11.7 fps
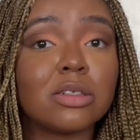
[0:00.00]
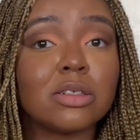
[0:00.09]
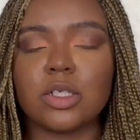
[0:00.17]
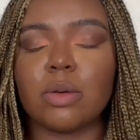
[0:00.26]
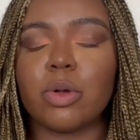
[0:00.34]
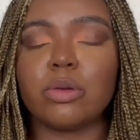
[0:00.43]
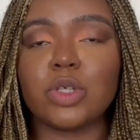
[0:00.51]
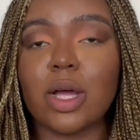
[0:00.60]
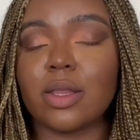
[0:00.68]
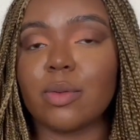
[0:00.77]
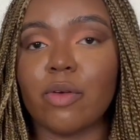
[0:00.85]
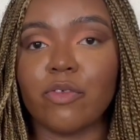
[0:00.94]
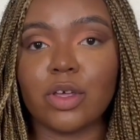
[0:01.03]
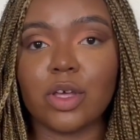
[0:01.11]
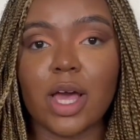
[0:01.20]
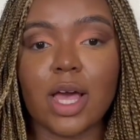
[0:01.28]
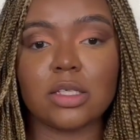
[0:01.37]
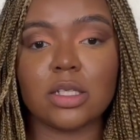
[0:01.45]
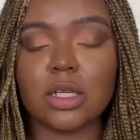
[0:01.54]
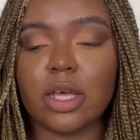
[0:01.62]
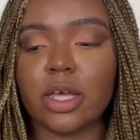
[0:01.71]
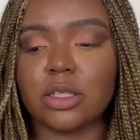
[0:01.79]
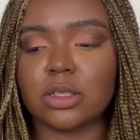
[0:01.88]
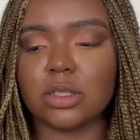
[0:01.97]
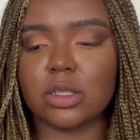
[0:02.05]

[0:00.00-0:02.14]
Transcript: So I'm going to try them on for you guys today just